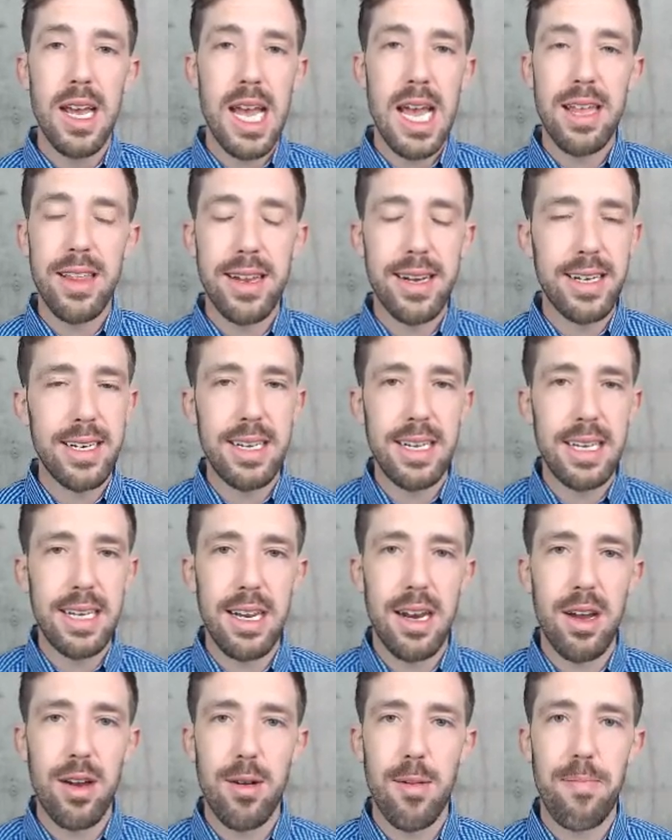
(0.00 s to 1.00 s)
and then you
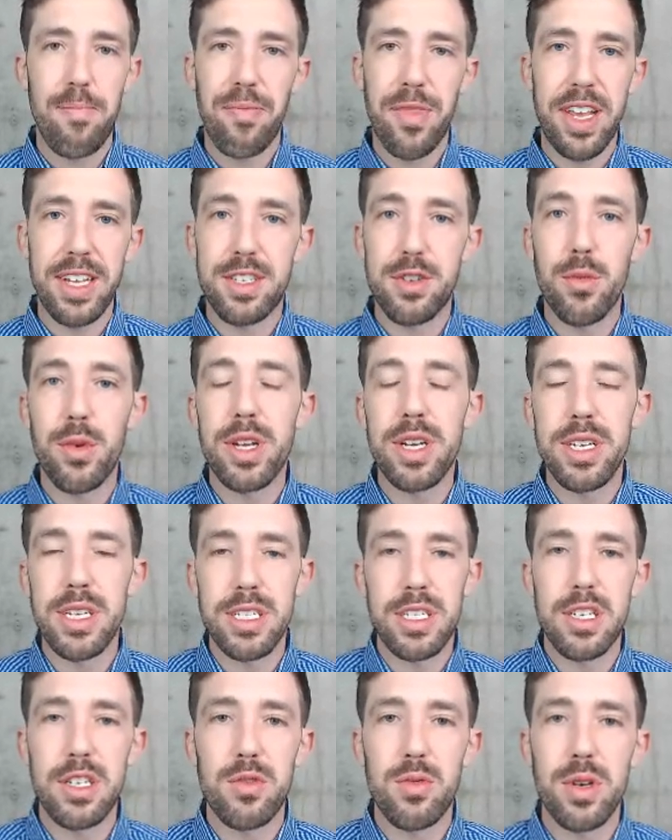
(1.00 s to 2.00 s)
know it's a really,
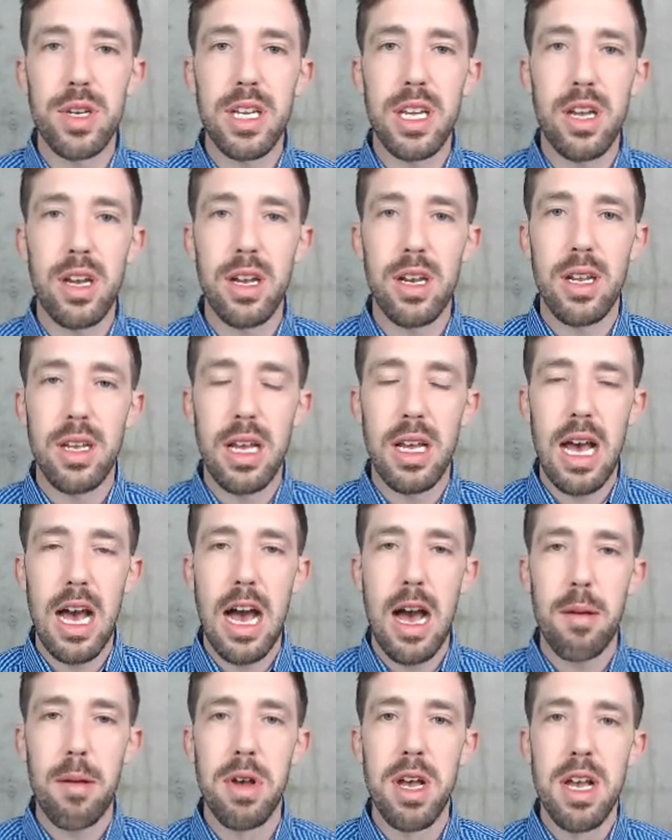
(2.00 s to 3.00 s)
it's just really good
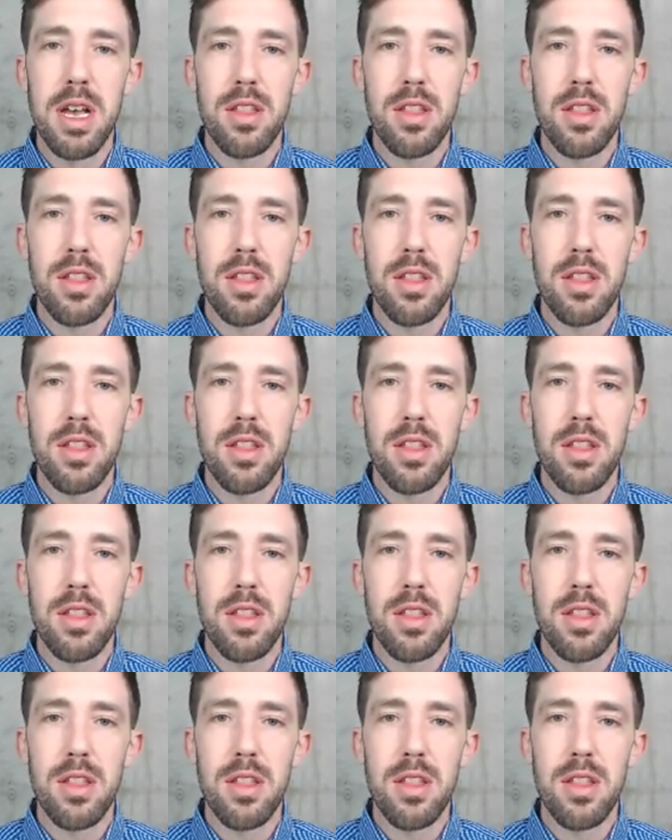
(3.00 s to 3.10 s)
um,